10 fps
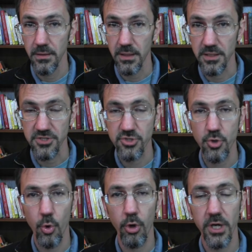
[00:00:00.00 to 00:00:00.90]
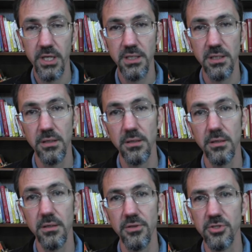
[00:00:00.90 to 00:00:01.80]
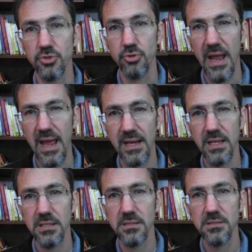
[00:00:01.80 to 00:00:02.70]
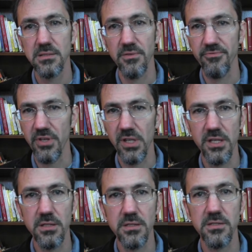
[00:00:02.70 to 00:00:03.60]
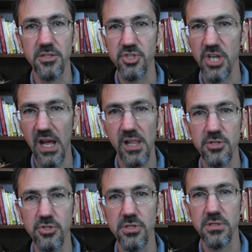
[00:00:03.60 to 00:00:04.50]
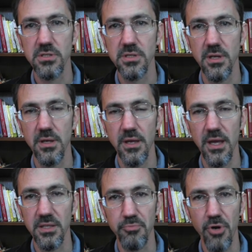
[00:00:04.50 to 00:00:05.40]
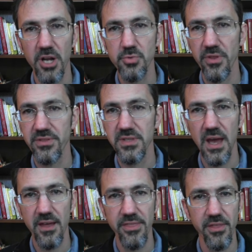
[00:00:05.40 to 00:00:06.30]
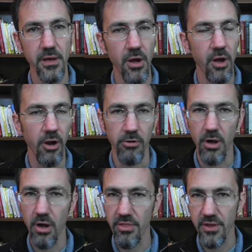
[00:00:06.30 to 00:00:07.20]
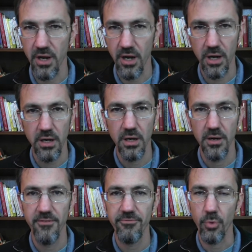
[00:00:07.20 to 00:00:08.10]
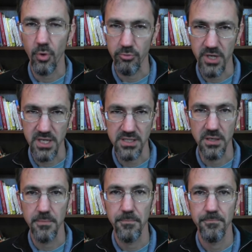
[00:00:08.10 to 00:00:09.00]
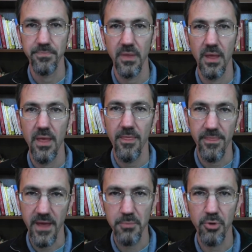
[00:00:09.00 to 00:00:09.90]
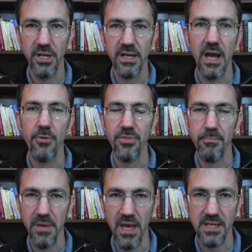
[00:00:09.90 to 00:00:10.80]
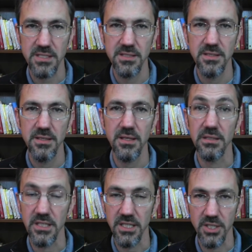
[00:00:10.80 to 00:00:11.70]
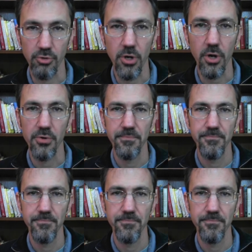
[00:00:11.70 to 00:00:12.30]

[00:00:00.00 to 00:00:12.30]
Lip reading: In a story, the dragons, the villains, the challenges, and the brush with death are all there for a reason. They bring out the best in the hero.